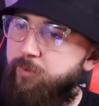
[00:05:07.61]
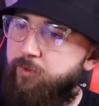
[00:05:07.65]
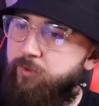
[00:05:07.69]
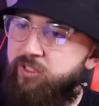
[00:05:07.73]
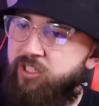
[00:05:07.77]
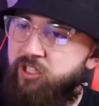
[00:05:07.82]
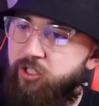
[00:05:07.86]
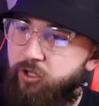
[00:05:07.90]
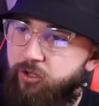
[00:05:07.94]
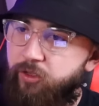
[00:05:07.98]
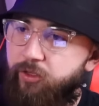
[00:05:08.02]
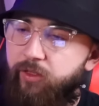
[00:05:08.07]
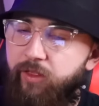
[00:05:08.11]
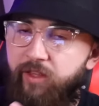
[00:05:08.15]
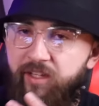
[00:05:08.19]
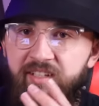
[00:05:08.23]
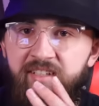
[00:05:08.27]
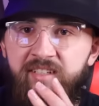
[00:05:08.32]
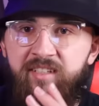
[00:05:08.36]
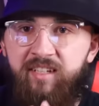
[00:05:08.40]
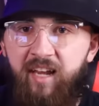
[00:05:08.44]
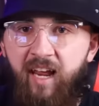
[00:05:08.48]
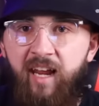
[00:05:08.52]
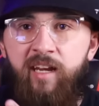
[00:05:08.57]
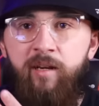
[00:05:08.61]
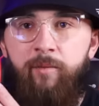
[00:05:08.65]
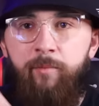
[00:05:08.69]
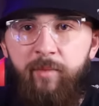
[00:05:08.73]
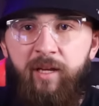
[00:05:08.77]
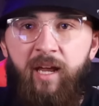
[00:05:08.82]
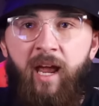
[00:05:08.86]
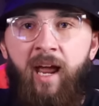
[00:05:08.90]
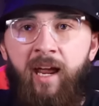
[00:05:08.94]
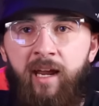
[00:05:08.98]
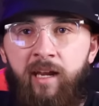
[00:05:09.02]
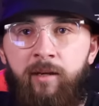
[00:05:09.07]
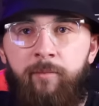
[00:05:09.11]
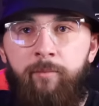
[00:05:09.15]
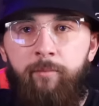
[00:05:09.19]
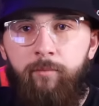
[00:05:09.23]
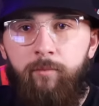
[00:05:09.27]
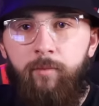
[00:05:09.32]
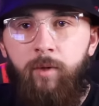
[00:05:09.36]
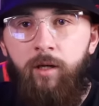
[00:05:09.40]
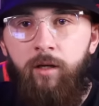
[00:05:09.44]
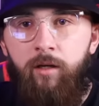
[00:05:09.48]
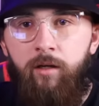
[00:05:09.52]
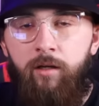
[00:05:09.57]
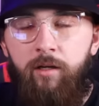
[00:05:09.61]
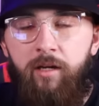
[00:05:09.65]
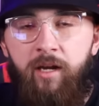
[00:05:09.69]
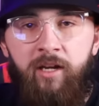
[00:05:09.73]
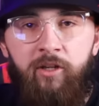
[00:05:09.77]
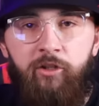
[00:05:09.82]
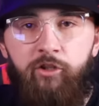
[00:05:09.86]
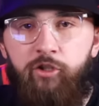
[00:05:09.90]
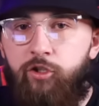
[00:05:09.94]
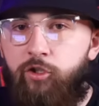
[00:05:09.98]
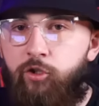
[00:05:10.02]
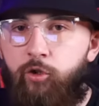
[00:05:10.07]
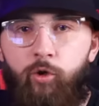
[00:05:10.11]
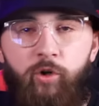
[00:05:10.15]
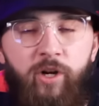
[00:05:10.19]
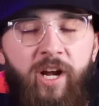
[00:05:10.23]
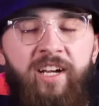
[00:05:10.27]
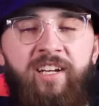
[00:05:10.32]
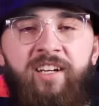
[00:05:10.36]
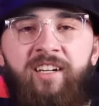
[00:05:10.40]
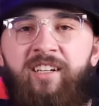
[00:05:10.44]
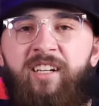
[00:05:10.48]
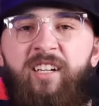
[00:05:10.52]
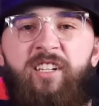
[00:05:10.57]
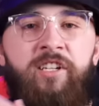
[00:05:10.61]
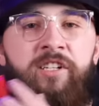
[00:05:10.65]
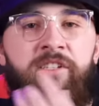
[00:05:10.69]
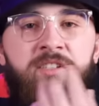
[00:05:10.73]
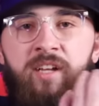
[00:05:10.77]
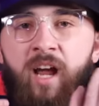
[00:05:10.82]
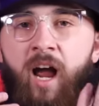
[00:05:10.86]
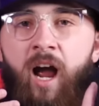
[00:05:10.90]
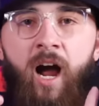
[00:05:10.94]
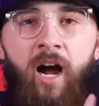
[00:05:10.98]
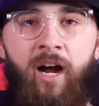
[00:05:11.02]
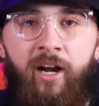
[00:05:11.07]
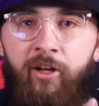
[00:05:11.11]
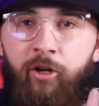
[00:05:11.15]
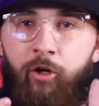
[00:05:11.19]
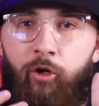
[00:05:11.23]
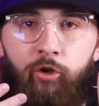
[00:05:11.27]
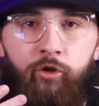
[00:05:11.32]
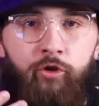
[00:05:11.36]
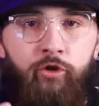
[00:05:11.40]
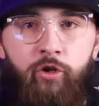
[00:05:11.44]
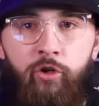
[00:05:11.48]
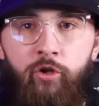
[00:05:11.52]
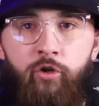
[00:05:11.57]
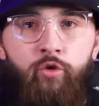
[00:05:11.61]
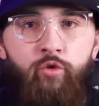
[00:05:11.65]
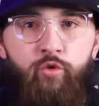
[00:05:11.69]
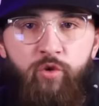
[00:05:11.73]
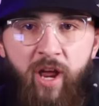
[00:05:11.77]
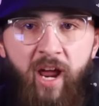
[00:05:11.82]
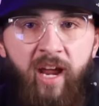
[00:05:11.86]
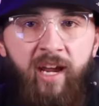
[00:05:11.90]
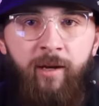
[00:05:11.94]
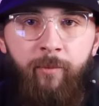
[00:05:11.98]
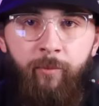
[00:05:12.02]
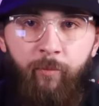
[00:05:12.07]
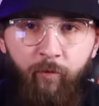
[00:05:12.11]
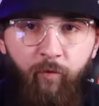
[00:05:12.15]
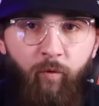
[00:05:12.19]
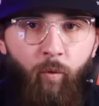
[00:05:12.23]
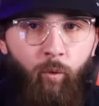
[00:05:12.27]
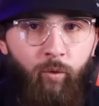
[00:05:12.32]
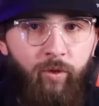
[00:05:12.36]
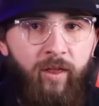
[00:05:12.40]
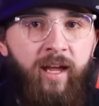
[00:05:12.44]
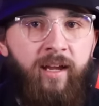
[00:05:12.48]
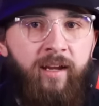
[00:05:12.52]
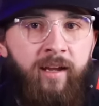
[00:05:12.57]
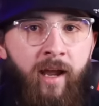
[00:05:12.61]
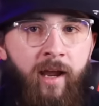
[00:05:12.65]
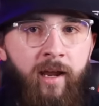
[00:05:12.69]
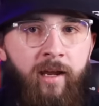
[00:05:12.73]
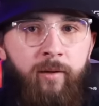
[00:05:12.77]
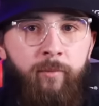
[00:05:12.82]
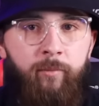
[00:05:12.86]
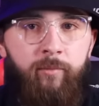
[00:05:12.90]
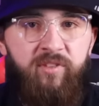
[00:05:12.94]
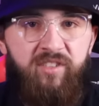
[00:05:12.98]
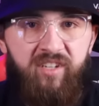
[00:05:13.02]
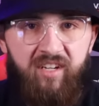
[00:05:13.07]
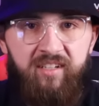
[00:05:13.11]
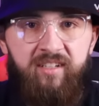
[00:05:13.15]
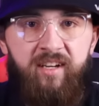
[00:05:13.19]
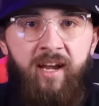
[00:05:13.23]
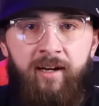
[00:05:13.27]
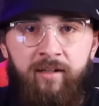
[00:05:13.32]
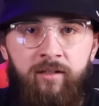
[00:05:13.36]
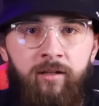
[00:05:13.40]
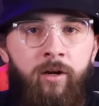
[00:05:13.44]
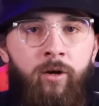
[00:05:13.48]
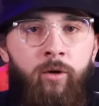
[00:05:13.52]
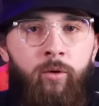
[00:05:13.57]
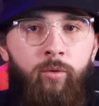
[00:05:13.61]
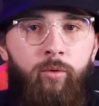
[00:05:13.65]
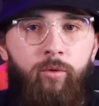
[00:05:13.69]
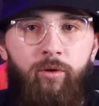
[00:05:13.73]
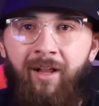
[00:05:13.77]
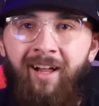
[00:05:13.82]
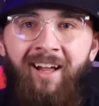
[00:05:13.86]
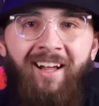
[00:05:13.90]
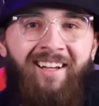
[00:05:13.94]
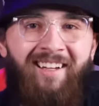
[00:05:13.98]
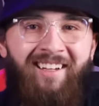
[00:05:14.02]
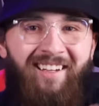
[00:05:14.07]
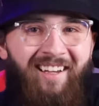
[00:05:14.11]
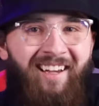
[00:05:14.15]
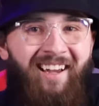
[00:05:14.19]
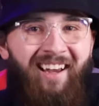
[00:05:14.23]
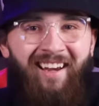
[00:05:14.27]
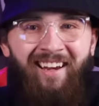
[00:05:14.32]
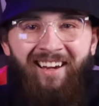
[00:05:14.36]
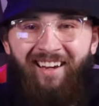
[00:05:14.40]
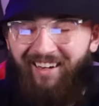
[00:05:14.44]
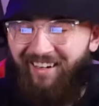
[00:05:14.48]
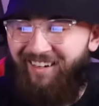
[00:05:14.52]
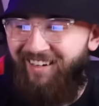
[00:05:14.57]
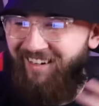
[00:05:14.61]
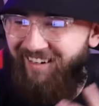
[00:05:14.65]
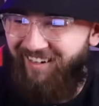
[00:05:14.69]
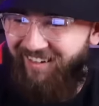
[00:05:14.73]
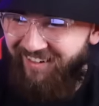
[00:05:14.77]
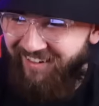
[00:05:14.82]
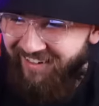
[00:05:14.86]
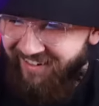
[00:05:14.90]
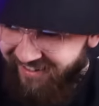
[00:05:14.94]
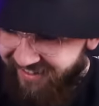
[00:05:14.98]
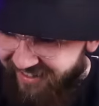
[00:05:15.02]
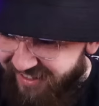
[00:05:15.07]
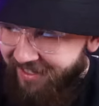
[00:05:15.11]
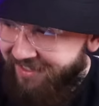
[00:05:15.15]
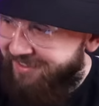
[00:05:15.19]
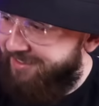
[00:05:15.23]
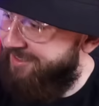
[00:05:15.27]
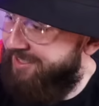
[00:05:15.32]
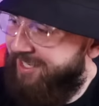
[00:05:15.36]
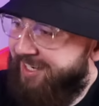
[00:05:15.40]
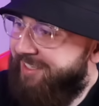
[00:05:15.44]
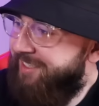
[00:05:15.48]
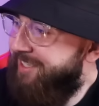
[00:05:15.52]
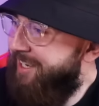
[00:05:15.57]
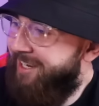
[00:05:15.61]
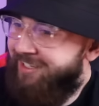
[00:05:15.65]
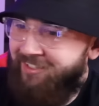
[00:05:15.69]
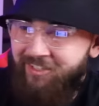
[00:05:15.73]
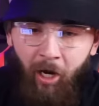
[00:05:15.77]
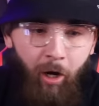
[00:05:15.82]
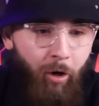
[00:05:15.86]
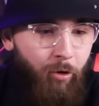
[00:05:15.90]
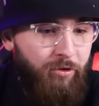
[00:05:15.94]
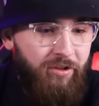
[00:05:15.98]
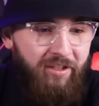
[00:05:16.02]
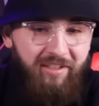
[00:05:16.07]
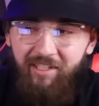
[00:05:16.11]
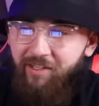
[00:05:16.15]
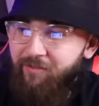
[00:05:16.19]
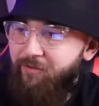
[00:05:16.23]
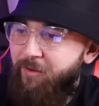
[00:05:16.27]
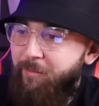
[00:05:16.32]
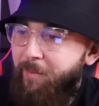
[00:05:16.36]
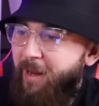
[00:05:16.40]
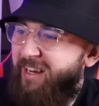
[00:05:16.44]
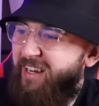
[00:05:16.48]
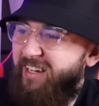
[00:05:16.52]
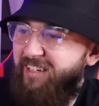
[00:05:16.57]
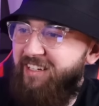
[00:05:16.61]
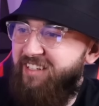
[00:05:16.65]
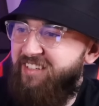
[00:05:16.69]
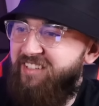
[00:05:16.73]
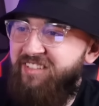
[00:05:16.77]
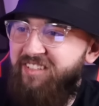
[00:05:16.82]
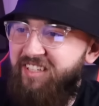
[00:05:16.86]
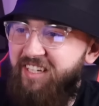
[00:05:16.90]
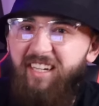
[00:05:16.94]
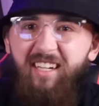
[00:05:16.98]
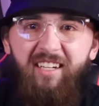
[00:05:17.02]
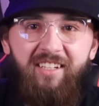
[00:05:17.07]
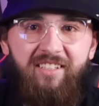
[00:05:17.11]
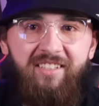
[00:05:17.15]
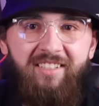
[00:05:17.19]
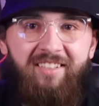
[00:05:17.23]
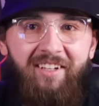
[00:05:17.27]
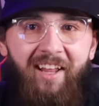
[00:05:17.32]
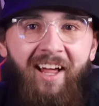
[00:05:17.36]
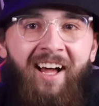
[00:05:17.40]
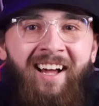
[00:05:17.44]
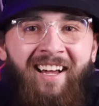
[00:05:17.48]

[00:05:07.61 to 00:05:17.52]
took the same game and just created an entire new name for that game, Tic-Tac-Toe. And Tic-Tac-Toe doesn't even make any sense.